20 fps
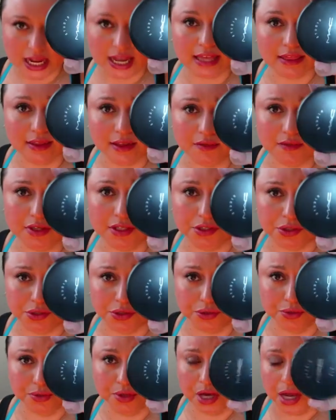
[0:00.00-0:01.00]
I love this
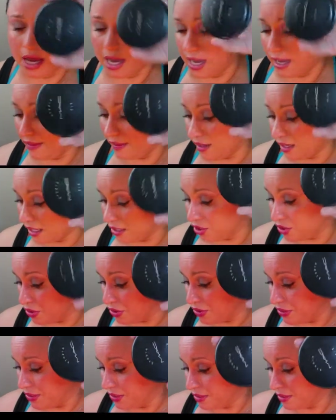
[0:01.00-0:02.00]
too. I think I
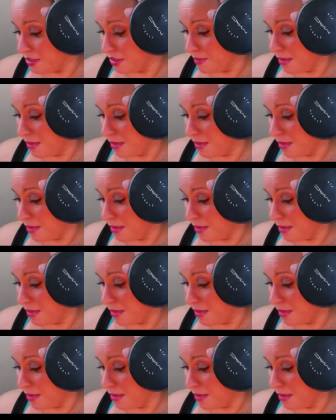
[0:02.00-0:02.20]
showed you this